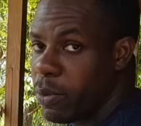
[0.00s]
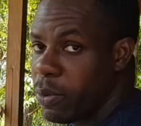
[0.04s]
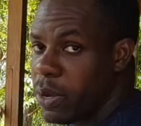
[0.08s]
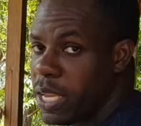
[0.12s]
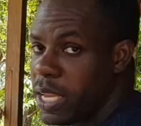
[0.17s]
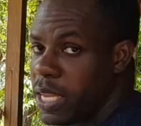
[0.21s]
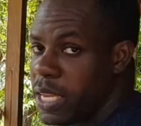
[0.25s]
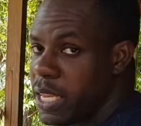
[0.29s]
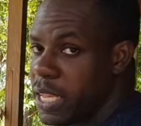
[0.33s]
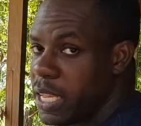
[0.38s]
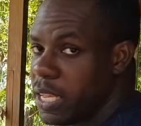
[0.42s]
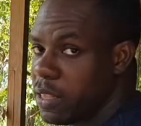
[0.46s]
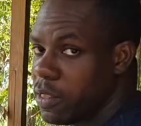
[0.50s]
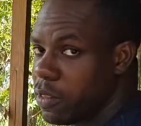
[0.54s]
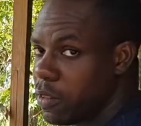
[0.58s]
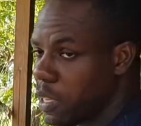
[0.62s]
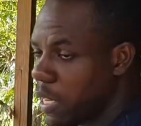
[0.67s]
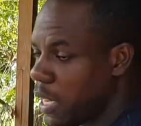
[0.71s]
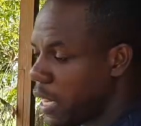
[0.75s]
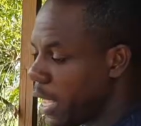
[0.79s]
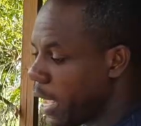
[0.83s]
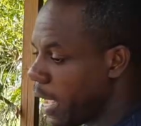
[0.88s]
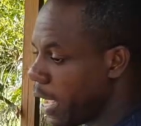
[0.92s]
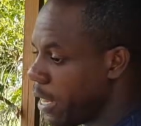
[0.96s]
we need to
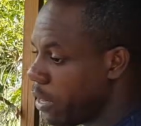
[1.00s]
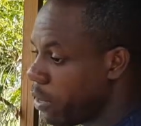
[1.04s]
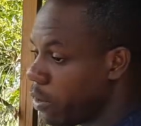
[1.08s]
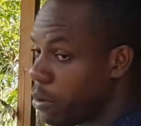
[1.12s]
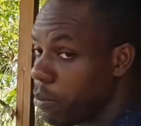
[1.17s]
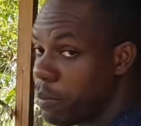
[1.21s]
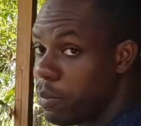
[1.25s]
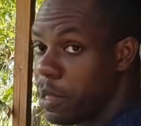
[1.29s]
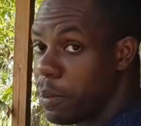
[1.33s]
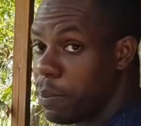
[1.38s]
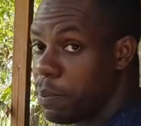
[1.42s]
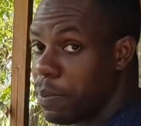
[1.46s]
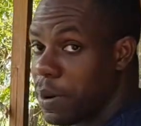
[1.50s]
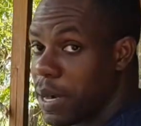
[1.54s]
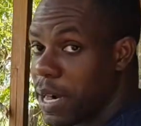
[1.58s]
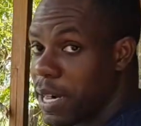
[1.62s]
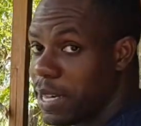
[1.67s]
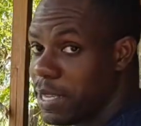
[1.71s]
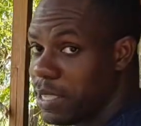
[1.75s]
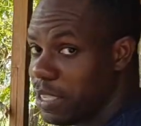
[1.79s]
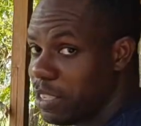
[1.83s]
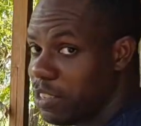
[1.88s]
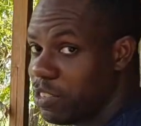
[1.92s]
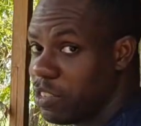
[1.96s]
line up the
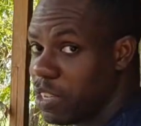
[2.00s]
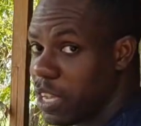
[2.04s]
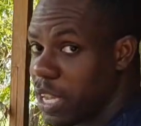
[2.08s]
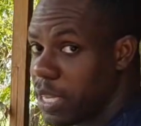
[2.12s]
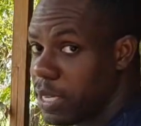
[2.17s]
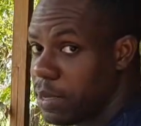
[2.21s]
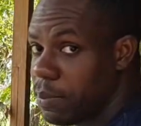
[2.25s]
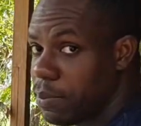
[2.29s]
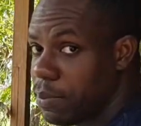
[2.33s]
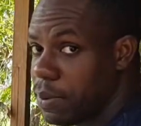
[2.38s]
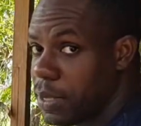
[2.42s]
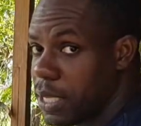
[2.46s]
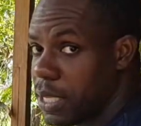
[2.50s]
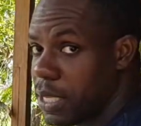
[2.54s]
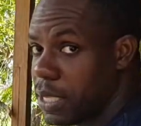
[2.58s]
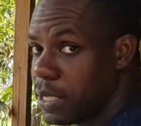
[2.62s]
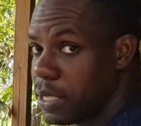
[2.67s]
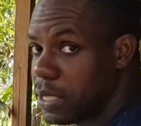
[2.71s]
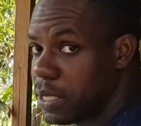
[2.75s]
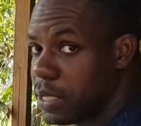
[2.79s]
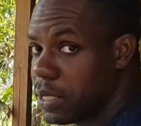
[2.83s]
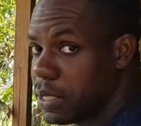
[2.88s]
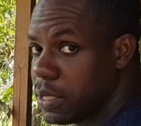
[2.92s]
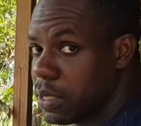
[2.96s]
partition
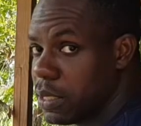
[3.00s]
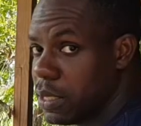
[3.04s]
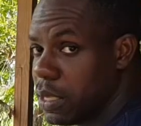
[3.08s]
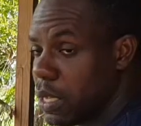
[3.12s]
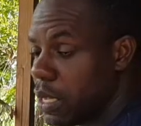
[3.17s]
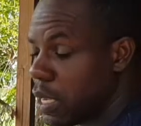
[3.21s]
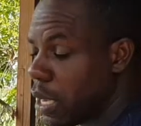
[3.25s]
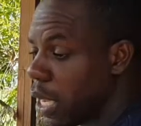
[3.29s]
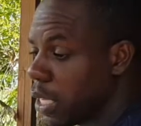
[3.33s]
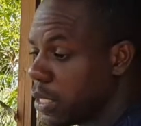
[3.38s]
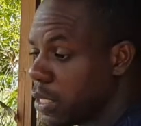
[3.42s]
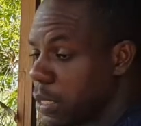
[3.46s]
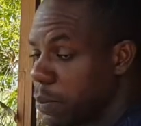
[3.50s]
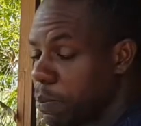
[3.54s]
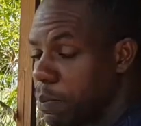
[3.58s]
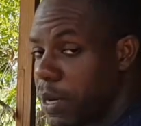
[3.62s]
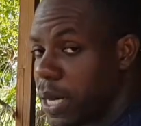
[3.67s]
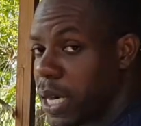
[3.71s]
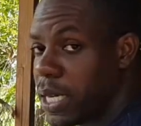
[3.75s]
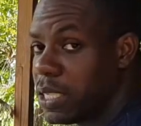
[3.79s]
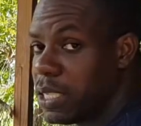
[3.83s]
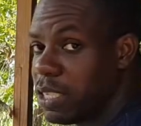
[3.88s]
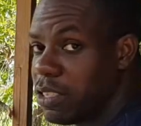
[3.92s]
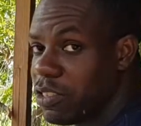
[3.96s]
piece, because the
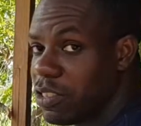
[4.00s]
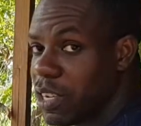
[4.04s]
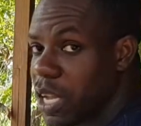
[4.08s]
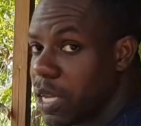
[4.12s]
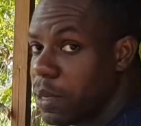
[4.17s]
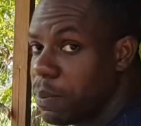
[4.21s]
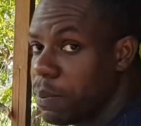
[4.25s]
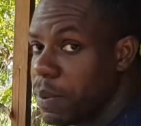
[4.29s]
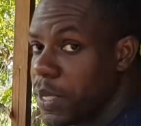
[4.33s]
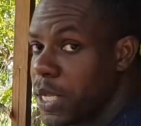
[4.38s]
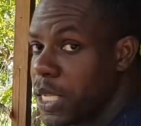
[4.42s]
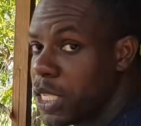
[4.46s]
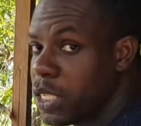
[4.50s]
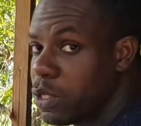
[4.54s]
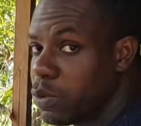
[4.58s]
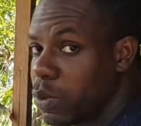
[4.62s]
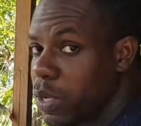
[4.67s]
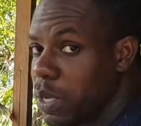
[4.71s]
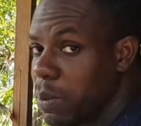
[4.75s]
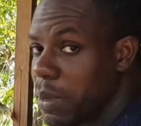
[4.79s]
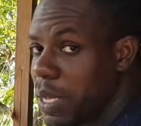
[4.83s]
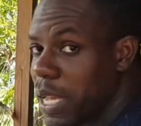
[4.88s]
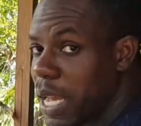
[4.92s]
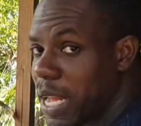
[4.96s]
partition piece
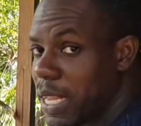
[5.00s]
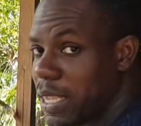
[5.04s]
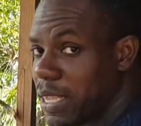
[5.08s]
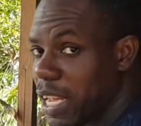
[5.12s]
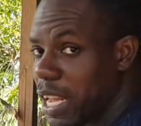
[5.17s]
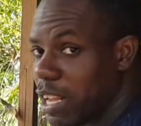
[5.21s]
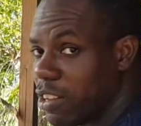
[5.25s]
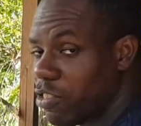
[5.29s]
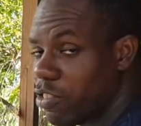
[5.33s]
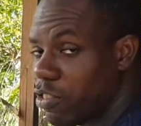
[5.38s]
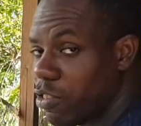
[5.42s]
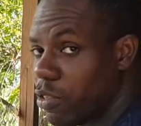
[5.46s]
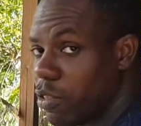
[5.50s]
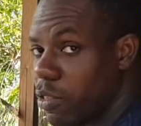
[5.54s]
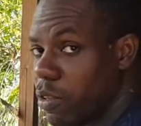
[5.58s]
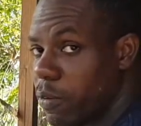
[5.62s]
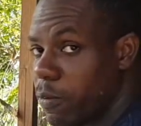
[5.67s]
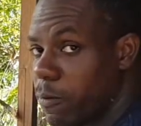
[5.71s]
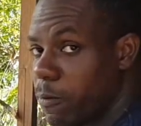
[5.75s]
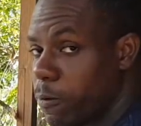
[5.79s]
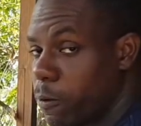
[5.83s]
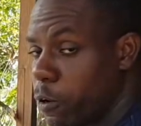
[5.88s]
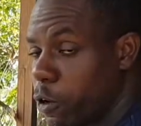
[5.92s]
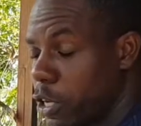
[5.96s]
will be attached to the
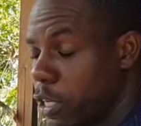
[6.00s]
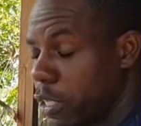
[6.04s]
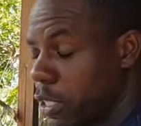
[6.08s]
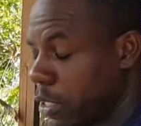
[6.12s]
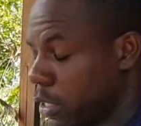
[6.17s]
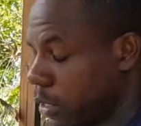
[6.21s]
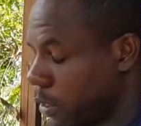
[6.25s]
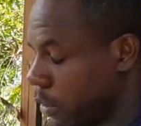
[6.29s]
front.